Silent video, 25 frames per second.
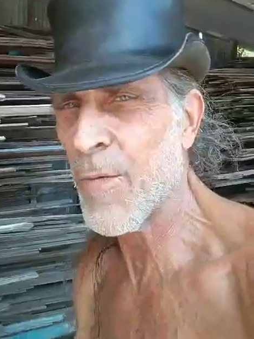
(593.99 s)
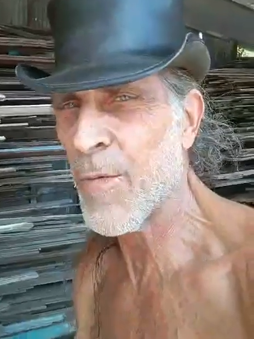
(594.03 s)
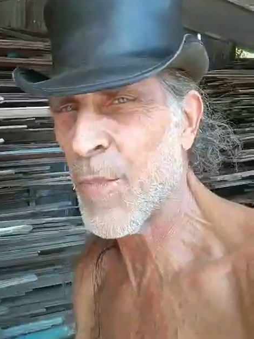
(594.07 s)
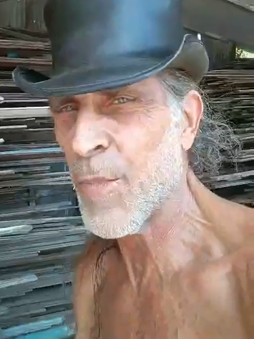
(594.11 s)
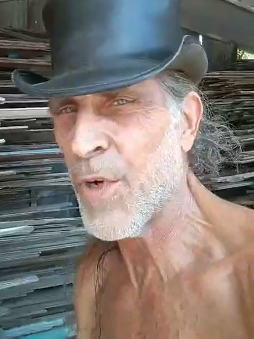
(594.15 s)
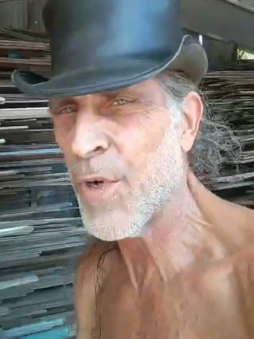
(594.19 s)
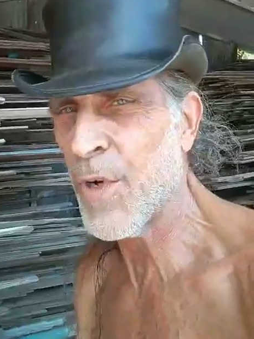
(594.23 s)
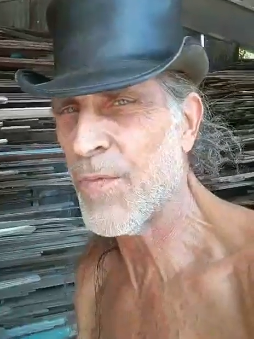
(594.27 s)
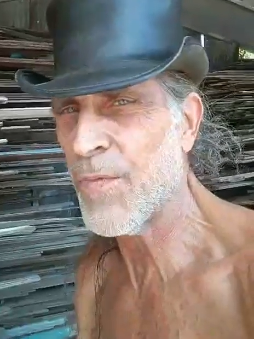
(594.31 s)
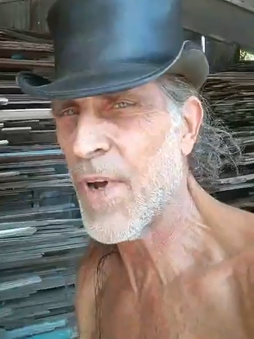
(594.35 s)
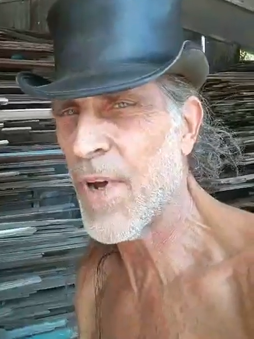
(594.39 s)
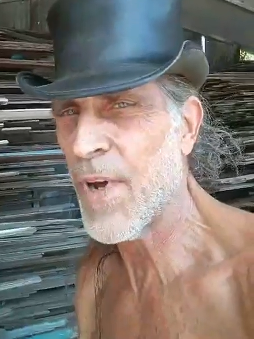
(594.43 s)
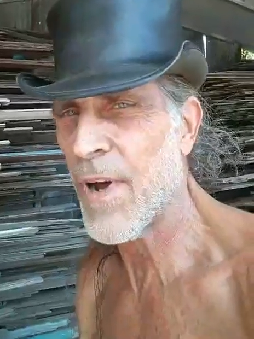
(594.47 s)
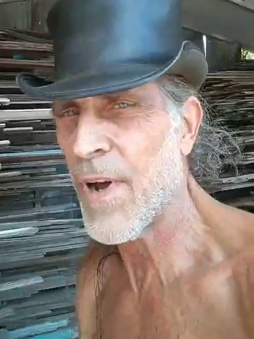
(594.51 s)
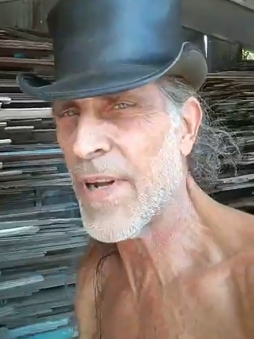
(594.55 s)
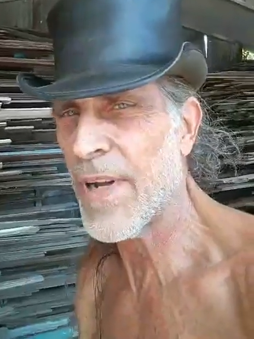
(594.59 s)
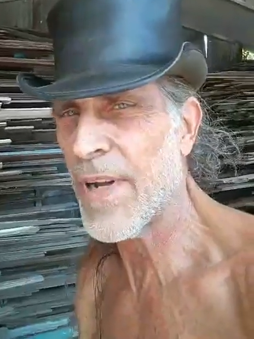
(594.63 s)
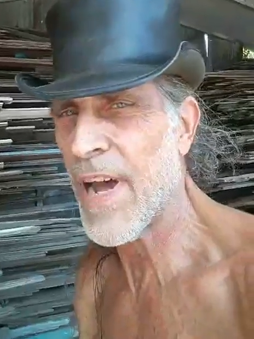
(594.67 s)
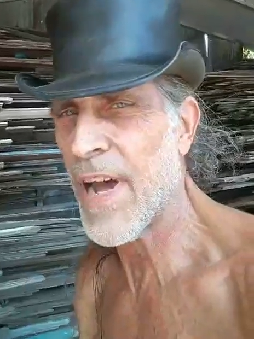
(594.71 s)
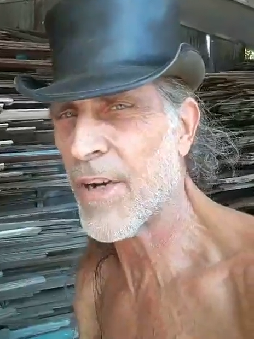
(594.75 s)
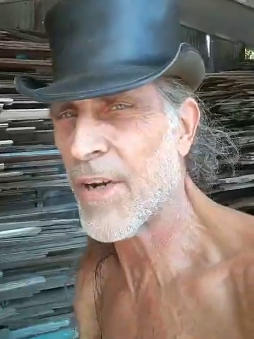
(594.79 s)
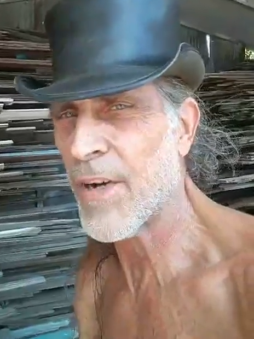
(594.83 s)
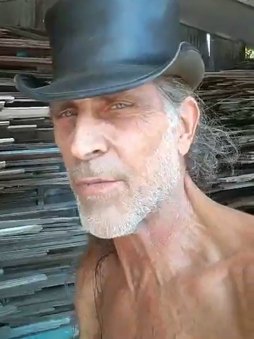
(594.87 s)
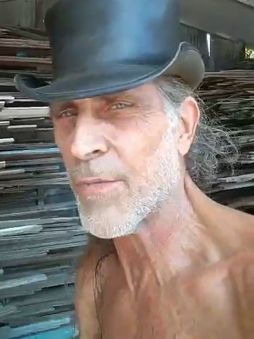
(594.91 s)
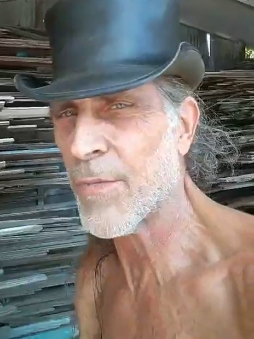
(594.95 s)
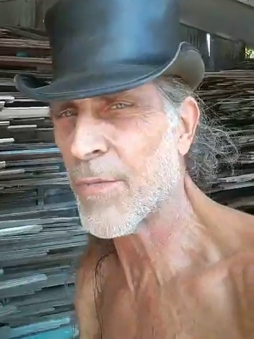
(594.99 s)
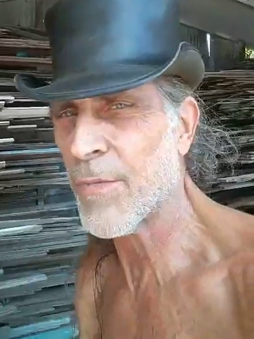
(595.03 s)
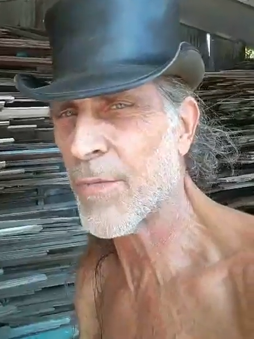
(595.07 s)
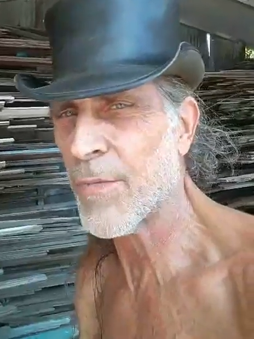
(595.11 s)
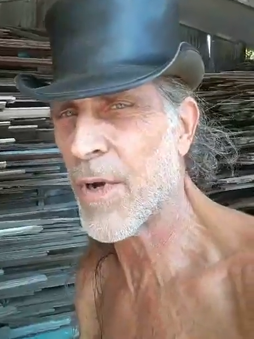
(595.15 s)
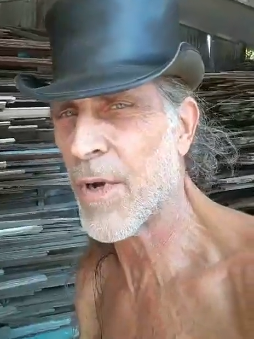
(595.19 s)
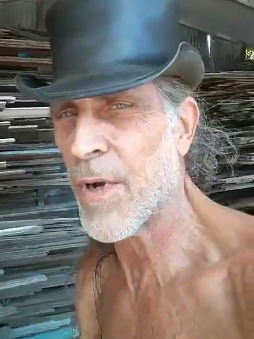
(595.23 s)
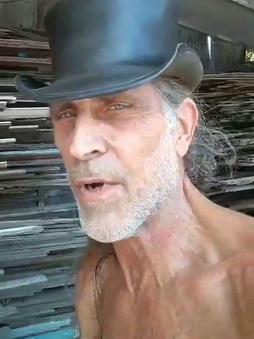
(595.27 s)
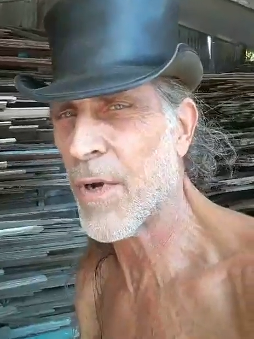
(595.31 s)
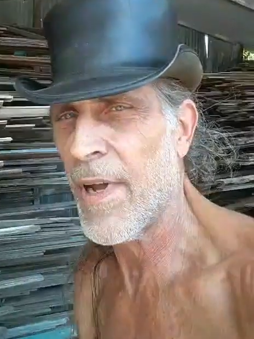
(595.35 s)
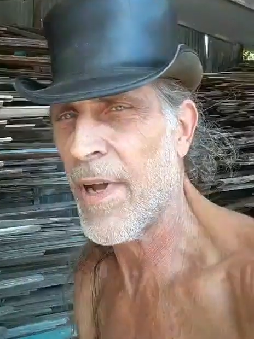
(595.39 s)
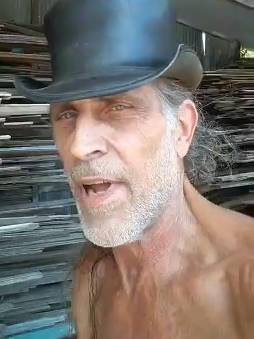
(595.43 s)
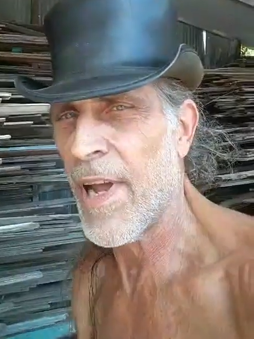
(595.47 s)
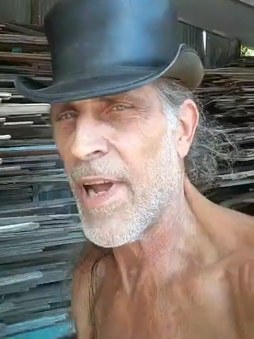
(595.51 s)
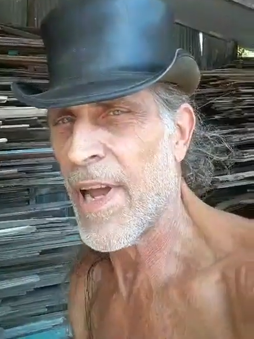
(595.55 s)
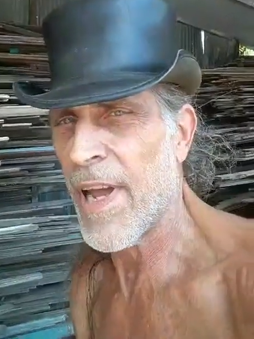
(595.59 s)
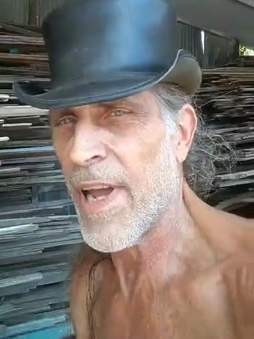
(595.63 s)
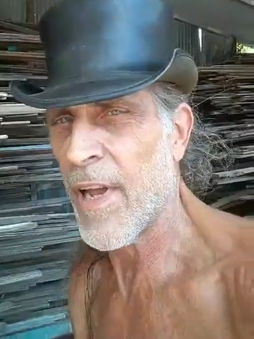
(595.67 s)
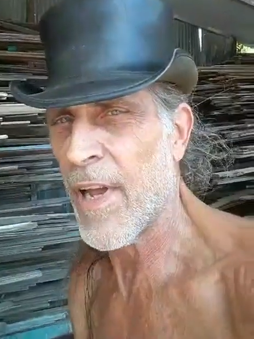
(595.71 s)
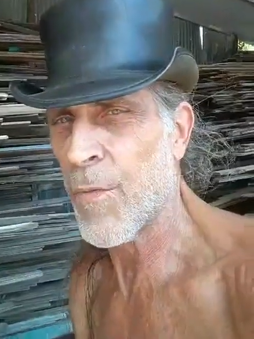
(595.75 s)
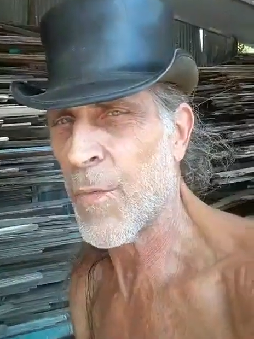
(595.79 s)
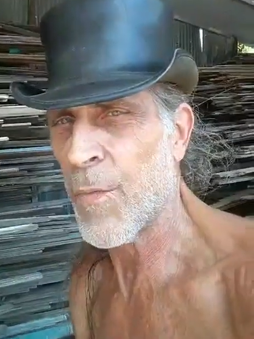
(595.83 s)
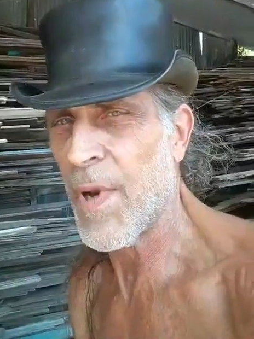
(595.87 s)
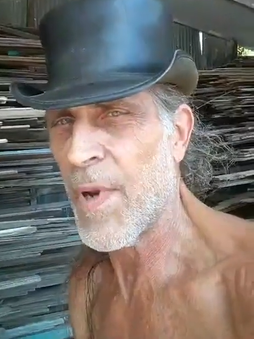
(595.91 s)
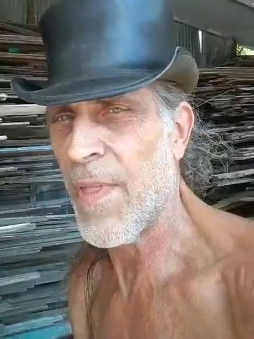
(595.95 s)
All the planets parked in their house
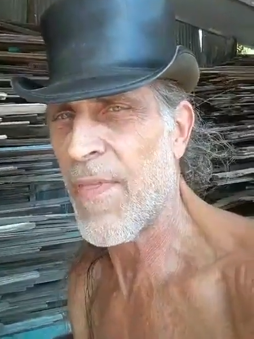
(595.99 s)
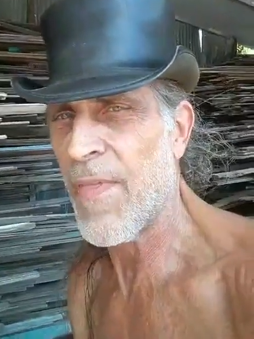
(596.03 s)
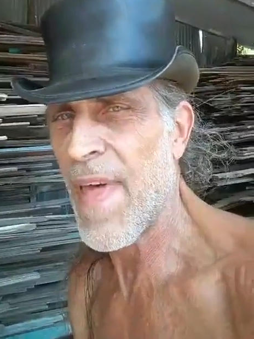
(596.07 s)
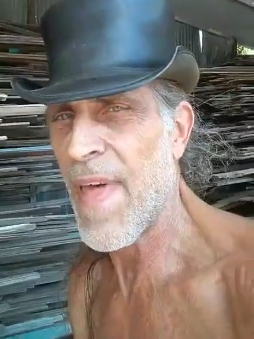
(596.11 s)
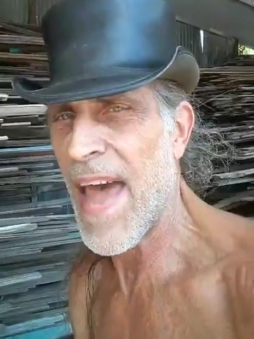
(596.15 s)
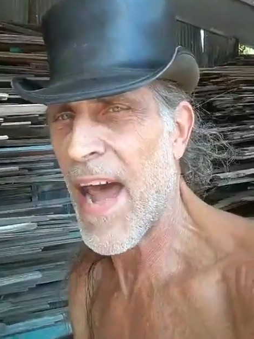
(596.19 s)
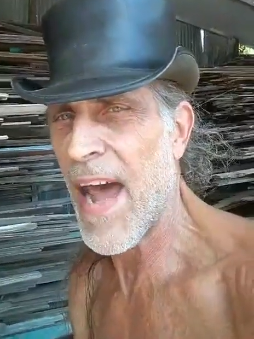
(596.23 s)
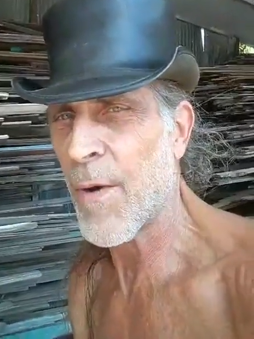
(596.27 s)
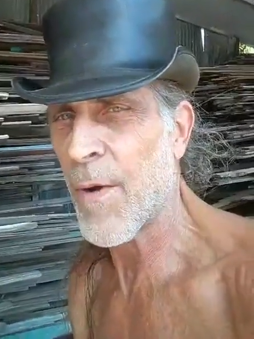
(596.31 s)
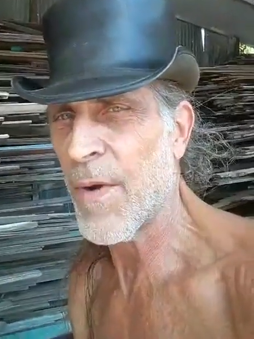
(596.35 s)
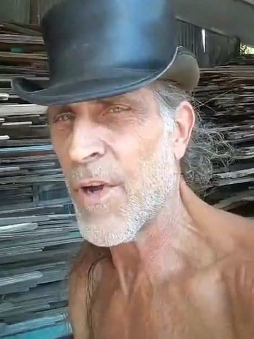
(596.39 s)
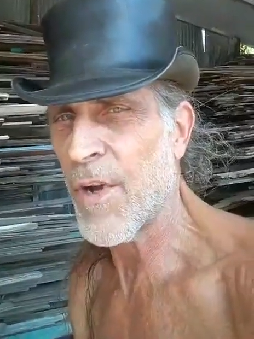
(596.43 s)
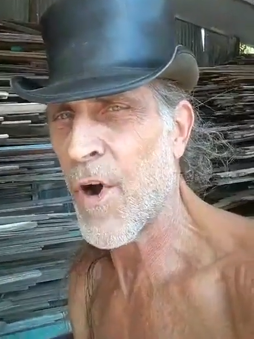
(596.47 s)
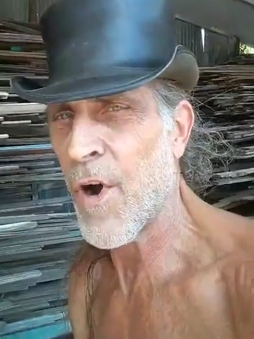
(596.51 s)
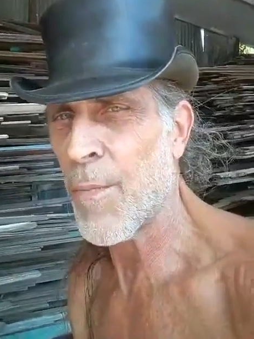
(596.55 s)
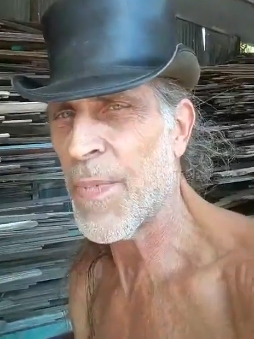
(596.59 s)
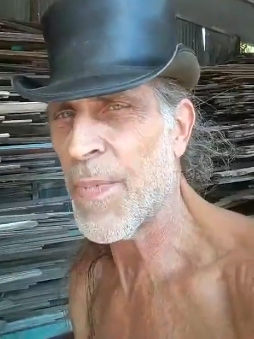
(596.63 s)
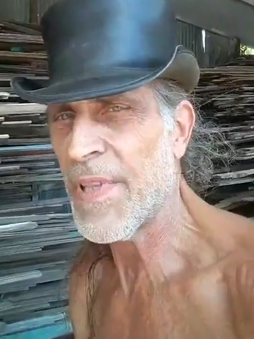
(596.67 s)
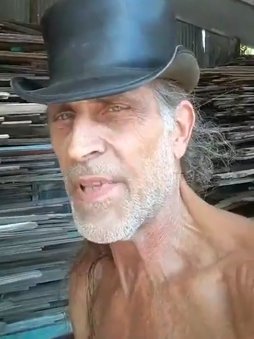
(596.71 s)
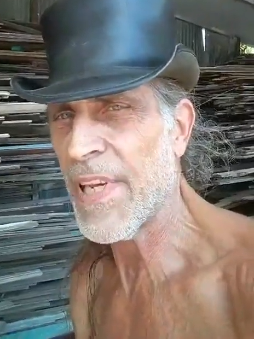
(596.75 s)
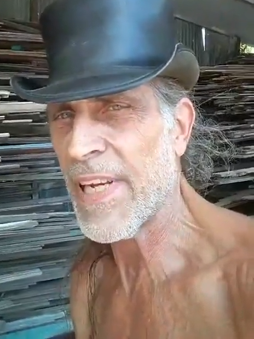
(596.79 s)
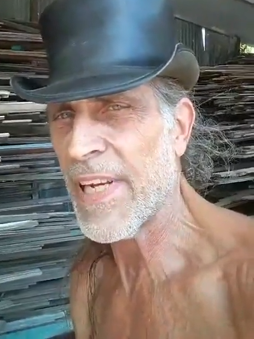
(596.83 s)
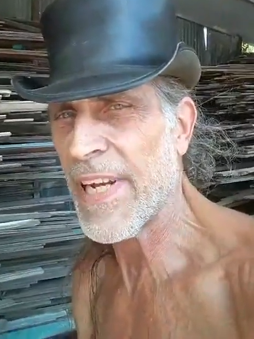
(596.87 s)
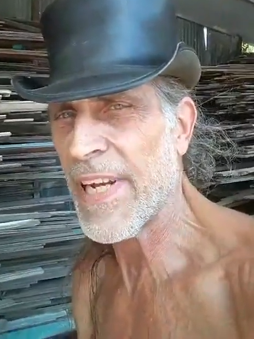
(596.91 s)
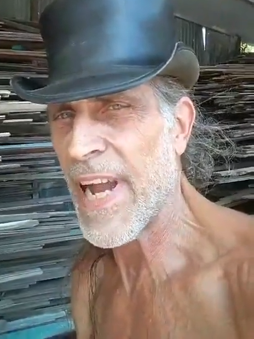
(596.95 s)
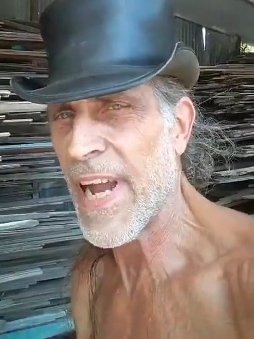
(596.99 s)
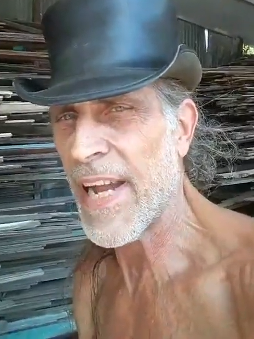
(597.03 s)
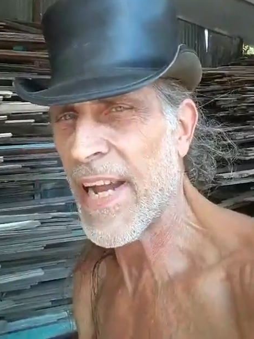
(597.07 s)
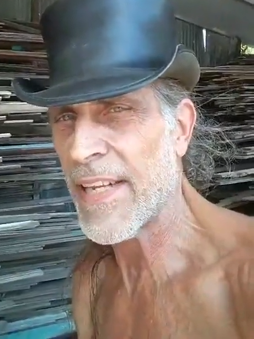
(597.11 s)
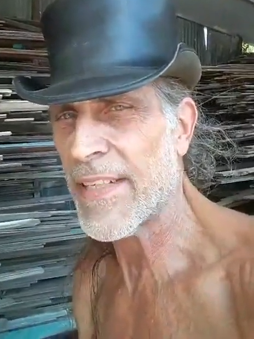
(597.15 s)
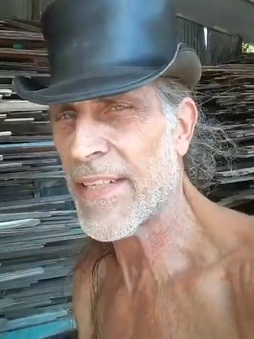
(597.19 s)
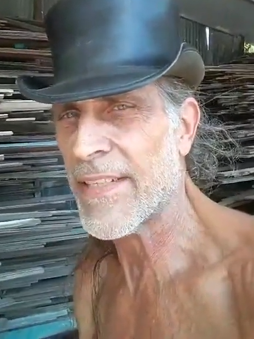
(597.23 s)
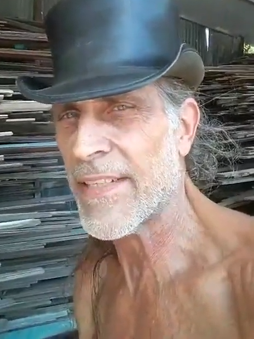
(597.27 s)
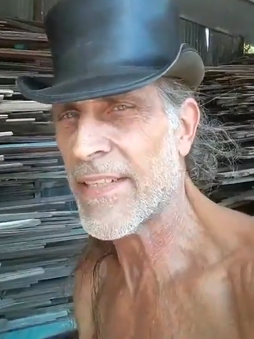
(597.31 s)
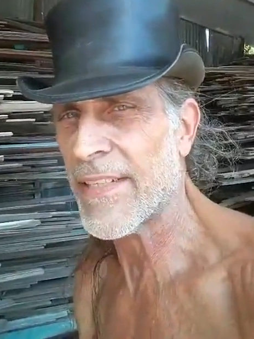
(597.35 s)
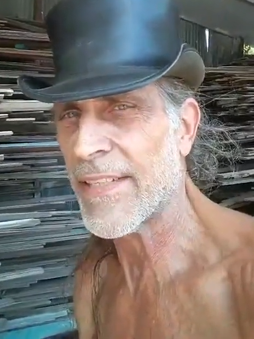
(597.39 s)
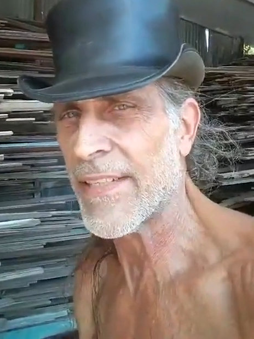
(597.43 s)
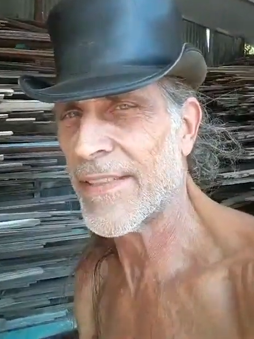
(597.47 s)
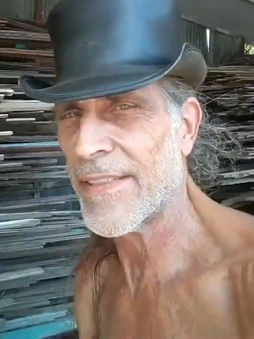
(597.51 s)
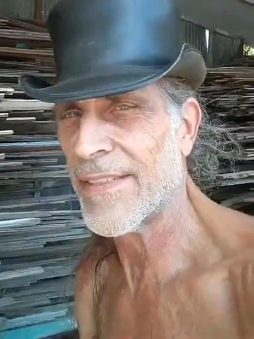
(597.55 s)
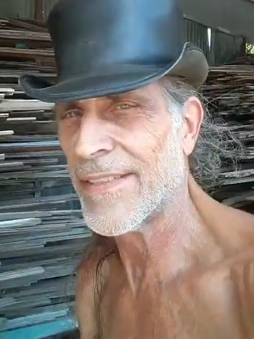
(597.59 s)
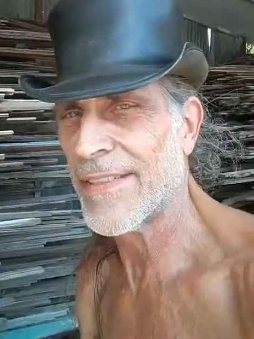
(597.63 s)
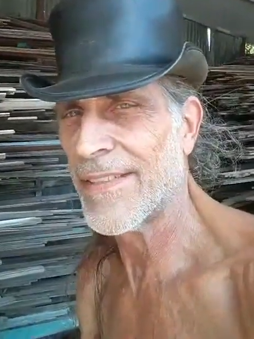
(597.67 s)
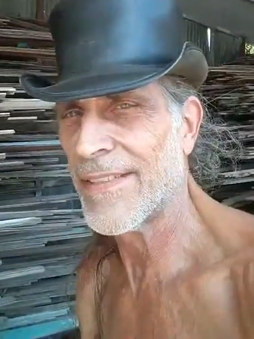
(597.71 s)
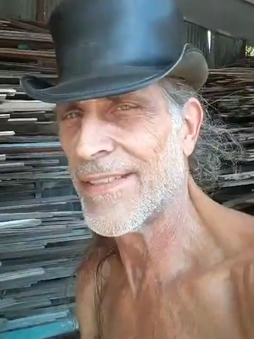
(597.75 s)
for a day and moved on down the road.